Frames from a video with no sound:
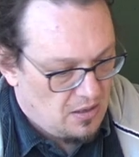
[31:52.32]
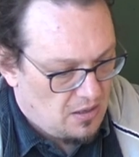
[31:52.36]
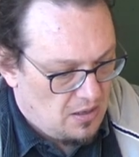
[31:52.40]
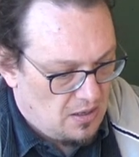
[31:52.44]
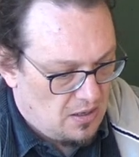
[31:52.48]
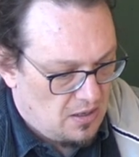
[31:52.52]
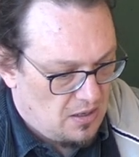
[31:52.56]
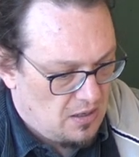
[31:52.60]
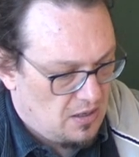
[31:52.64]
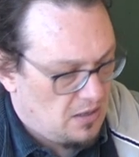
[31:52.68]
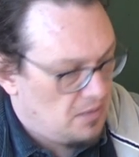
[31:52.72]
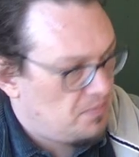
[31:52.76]

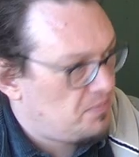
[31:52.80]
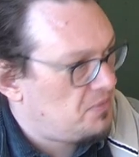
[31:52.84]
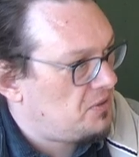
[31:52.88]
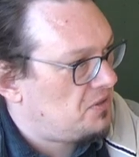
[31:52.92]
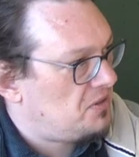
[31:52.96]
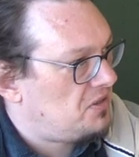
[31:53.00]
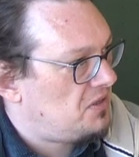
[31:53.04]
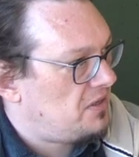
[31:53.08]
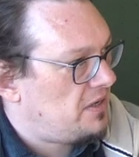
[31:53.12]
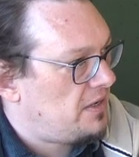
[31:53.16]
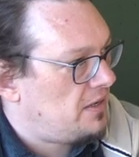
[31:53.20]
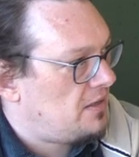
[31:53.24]
Uh,
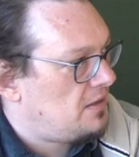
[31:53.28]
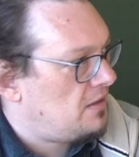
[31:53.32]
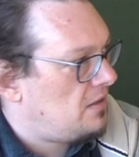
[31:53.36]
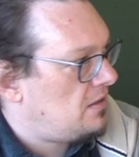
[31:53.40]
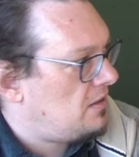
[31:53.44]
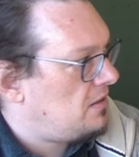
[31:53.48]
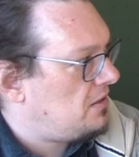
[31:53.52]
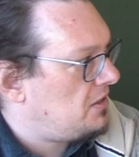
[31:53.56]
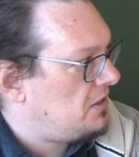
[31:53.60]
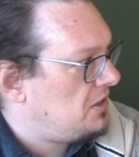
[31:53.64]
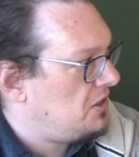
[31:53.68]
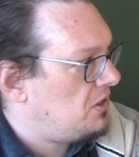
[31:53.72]
but
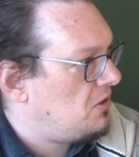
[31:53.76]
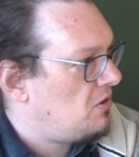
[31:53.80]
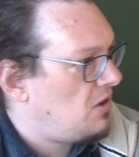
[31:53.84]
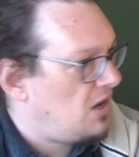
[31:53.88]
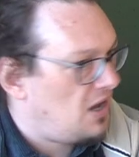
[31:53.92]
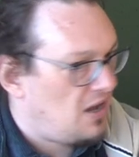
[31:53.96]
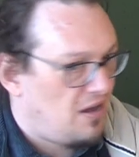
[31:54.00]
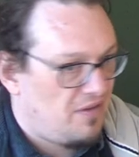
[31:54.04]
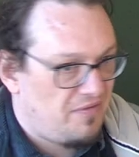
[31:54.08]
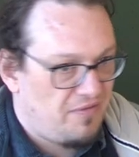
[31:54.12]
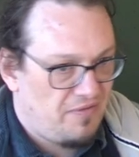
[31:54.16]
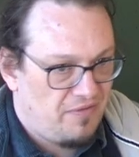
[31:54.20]
then you
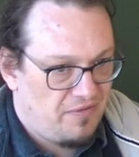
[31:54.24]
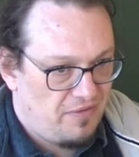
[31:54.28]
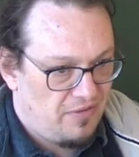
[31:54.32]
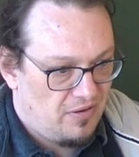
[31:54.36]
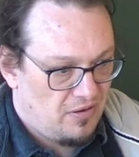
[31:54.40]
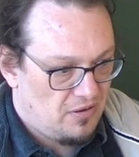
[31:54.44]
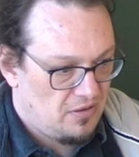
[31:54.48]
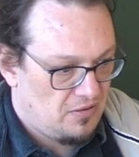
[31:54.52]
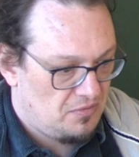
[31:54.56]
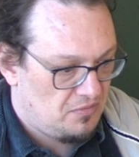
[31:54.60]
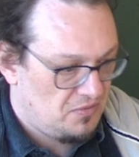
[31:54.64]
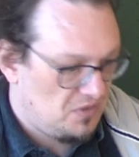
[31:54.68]
have
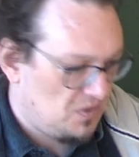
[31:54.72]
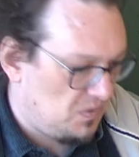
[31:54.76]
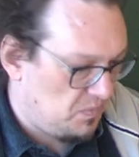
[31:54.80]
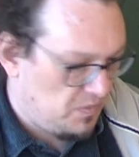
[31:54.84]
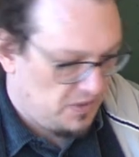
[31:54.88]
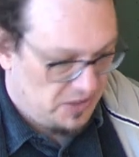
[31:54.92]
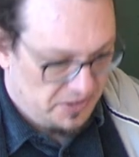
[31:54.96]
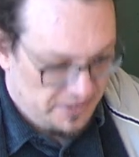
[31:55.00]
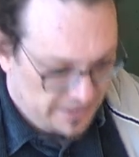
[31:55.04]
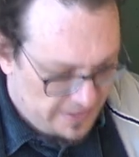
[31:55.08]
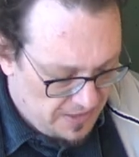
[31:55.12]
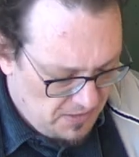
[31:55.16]
this
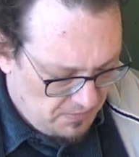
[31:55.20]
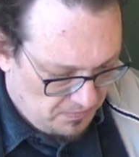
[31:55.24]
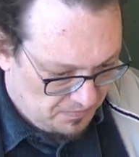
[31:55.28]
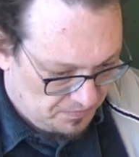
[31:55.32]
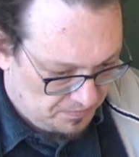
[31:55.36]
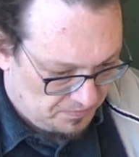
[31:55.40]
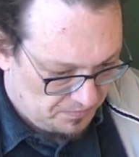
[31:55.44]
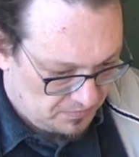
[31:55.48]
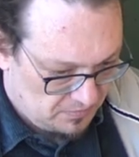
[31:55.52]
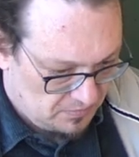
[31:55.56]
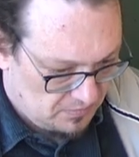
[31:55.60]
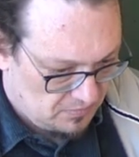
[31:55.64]
building,
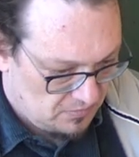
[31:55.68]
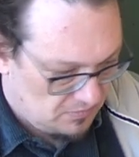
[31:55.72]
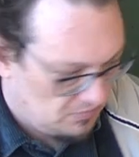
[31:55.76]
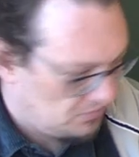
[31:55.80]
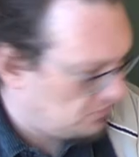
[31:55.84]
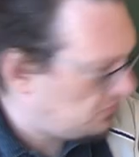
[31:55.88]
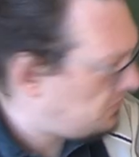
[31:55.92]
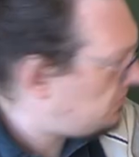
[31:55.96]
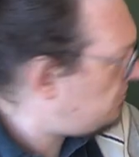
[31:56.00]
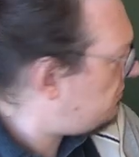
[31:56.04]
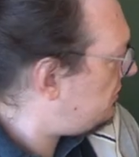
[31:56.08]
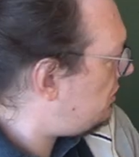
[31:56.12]

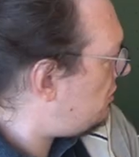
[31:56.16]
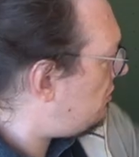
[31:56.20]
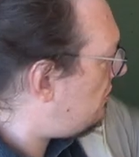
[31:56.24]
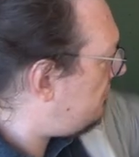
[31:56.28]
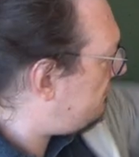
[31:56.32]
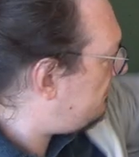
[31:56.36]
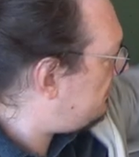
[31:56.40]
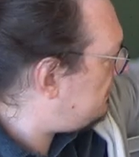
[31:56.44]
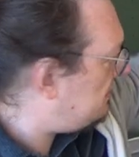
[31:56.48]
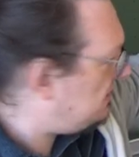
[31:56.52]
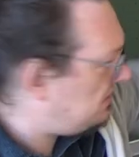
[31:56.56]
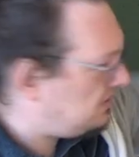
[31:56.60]
your
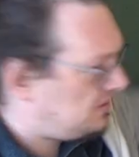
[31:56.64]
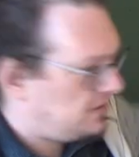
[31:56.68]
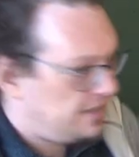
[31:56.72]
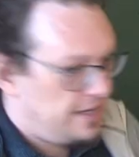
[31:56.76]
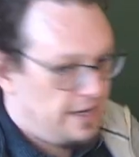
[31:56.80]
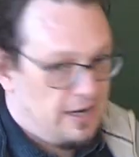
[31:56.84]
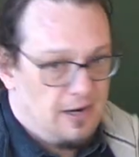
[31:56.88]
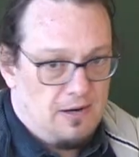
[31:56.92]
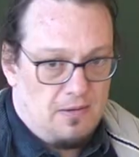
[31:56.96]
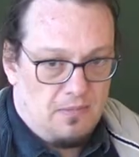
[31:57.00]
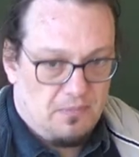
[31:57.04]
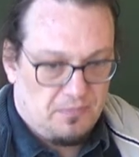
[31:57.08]
office is
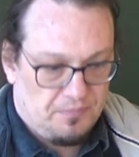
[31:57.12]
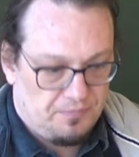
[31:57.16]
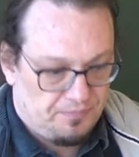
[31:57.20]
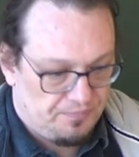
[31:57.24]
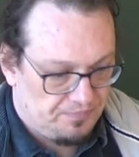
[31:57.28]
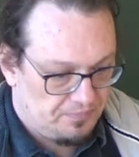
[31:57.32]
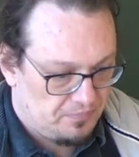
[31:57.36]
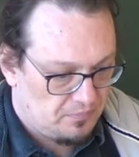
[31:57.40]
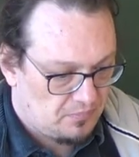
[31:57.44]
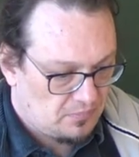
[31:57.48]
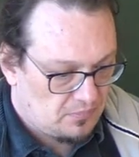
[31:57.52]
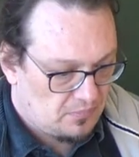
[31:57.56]
there,
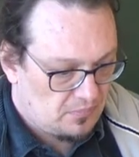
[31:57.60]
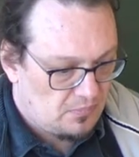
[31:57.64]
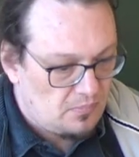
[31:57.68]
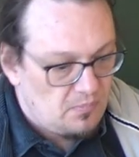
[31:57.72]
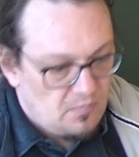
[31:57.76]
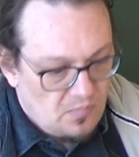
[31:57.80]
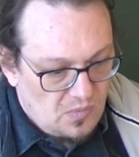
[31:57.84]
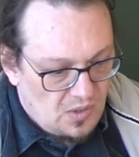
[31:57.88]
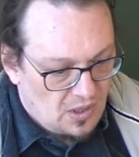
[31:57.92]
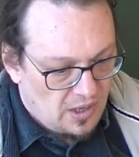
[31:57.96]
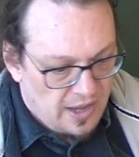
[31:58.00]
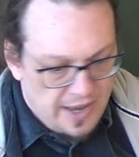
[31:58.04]

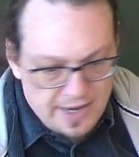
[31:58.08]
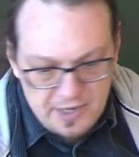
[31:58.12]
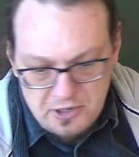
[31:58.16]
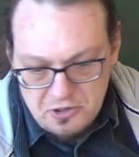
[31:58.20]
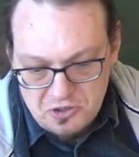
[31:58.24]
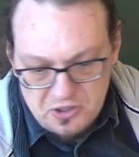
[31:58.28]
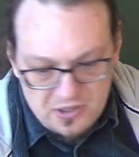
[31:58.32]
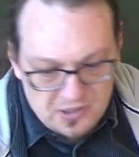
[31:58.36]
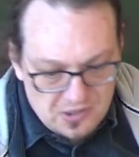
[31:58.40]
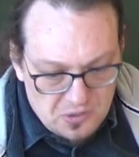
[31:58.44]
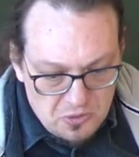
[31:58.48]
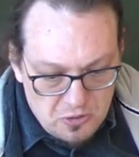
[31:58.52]
and you
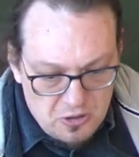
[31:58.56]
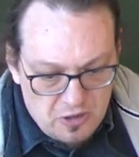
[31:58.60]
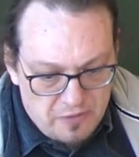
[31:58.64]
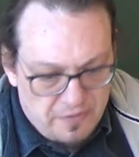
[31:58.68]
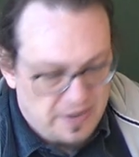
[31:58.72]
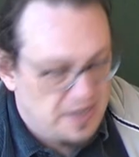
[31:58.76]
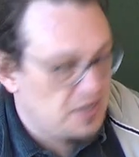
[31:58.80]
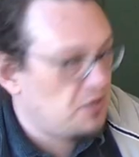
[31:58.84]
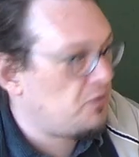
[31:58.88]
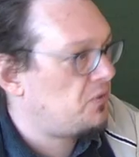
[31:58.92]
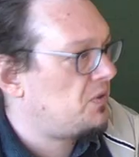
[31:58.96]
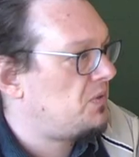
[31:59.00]
just took
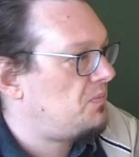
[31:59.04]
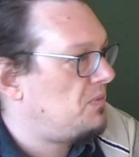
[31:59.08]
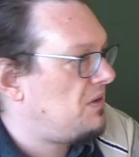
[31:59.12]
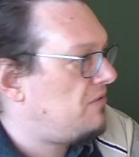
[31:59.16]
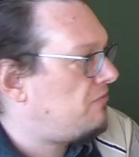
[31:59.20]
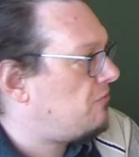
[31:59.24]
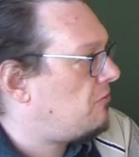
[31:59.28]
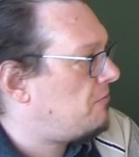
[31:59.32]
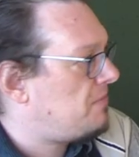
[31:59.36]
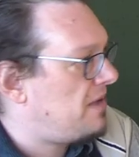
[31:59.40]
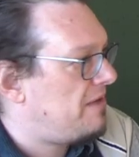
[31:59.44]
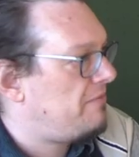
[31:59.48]
away USB
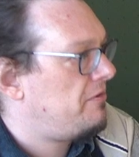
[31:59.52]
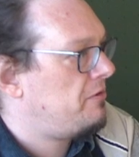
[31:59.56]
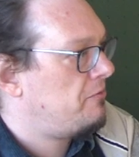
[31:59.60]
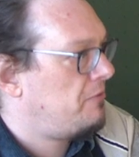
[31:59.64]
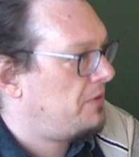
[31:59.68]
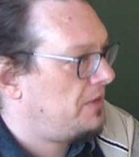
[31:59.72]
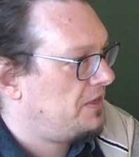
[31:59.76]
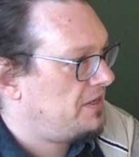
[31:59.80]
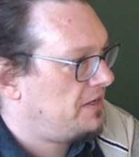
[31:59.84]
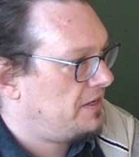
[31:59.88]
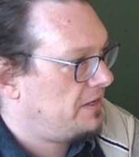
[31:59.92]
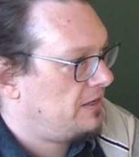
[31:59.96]
from
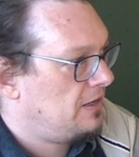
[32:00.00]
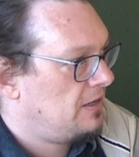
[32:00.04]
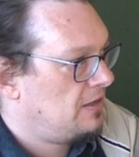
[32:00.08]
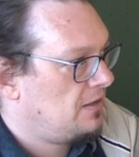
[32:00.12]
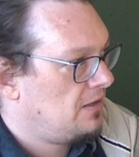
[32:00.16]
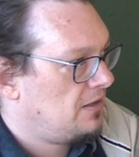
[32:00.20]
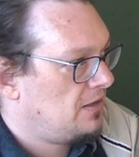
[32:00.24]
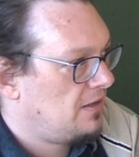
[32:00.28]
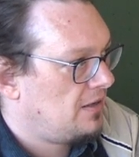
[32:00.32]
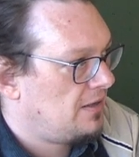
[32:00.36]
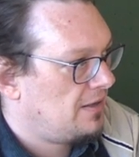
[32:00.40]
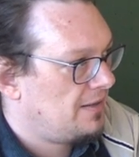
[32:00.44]
everyone there.
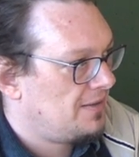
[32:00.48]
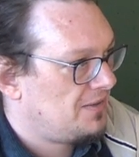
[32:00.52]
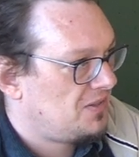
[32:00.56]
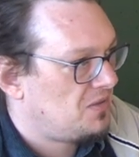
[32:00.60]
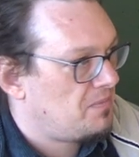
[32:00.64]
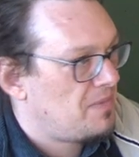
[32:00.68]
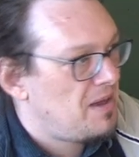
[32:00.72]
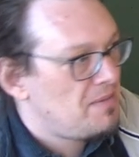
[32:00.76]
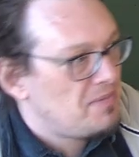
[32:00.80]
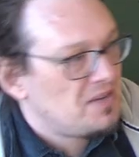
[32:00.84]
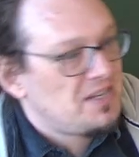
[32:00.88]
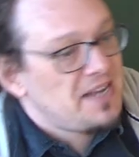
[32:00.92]
So
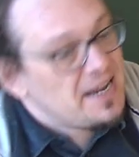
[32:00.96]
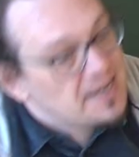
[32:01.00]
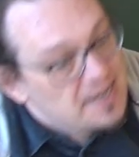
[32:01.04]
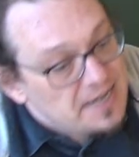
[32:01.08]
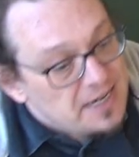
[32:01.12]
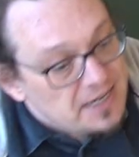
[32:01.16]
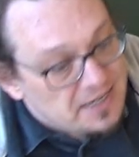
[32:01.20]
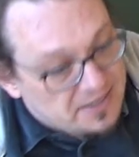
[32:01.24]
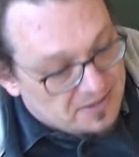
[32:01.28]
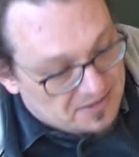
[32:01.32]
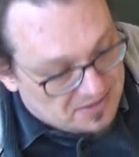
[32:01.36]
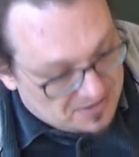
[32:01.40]
maybe they
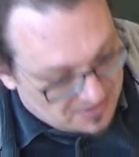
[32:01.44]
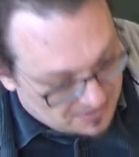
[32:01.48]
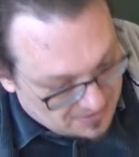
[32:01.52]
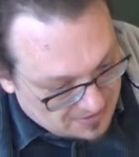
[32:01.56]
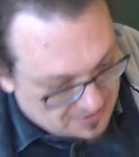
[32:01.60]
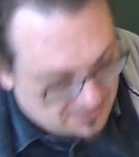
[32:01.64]
need it.